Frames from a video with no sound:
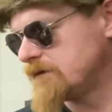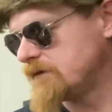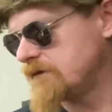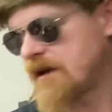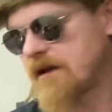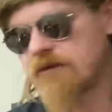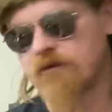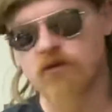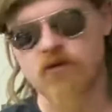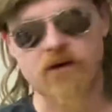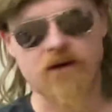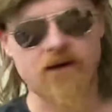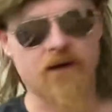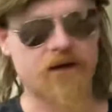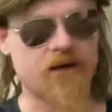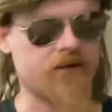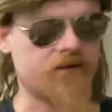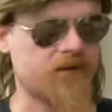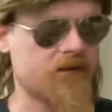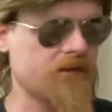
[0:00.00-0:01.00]
That everyone
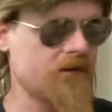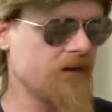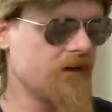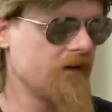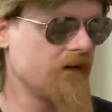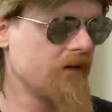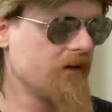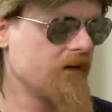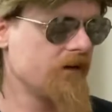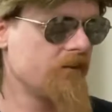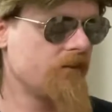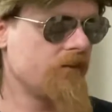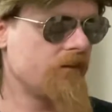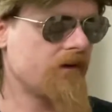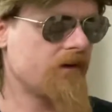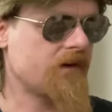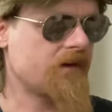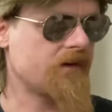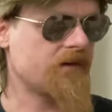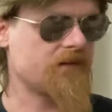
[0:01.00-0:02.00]
loves,
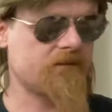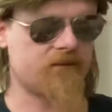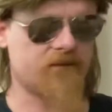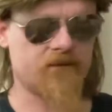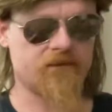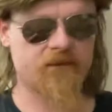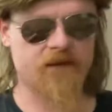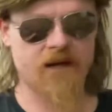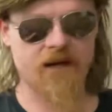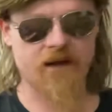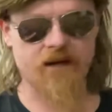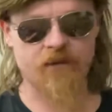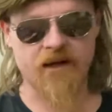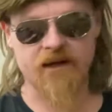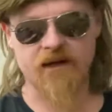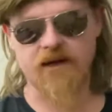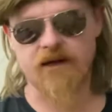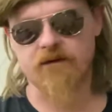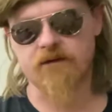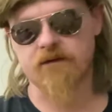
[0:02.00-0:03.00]
because damn, I
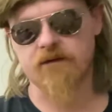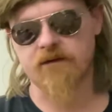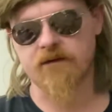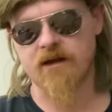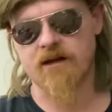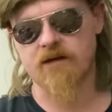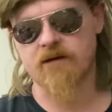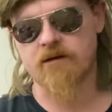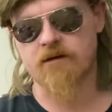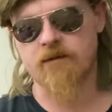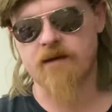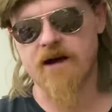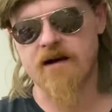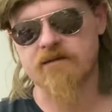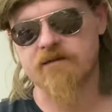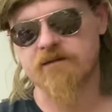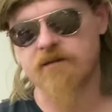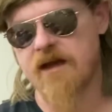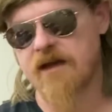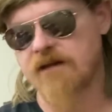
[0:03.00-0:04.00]
could eat a whole box
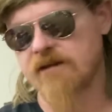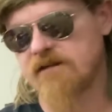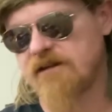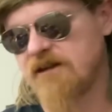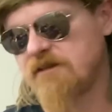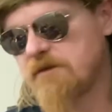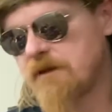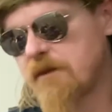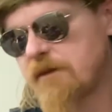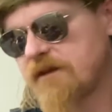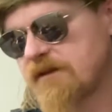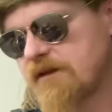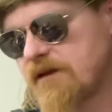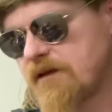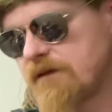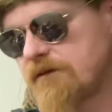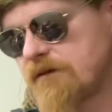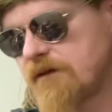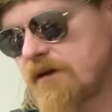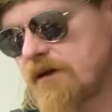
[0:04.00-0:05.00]
of mac and cheese by
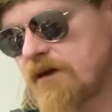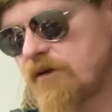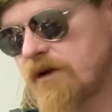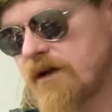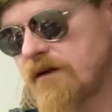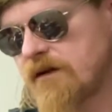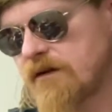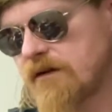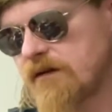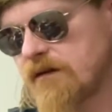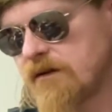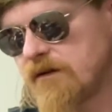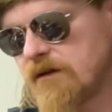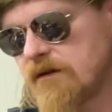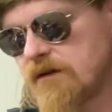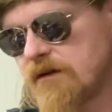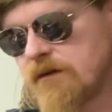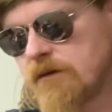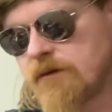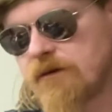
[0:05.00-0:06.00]
myself in a quickness.
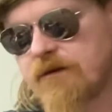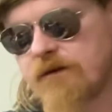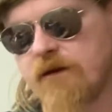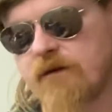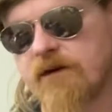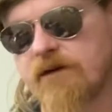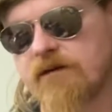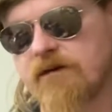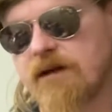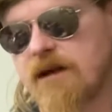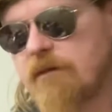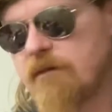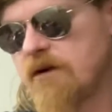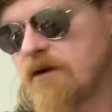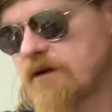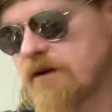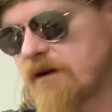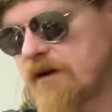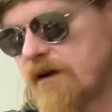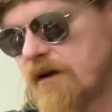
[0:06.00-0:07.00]
But if I would have threw that
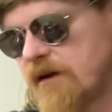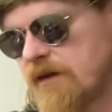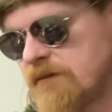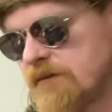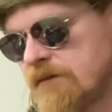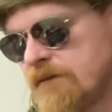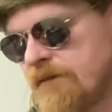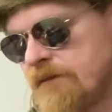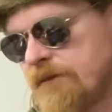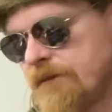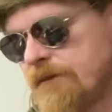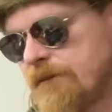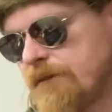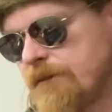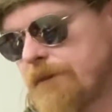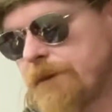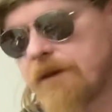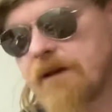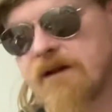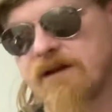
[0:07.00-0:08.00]
milk in there,
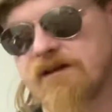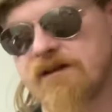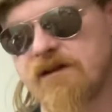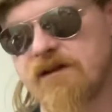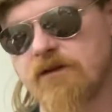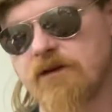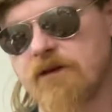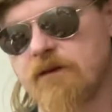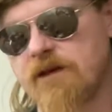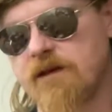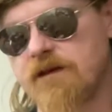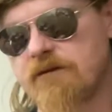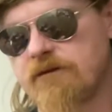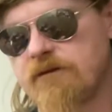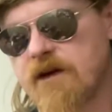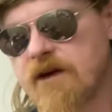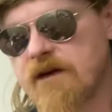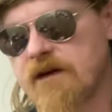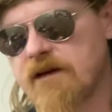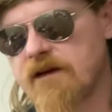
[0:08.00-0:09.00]
shit would have been
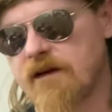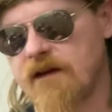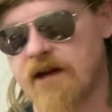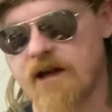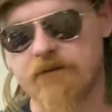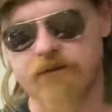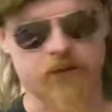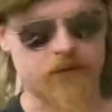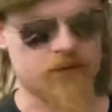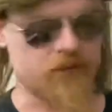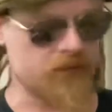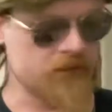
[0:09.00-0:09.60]
fucking delightful.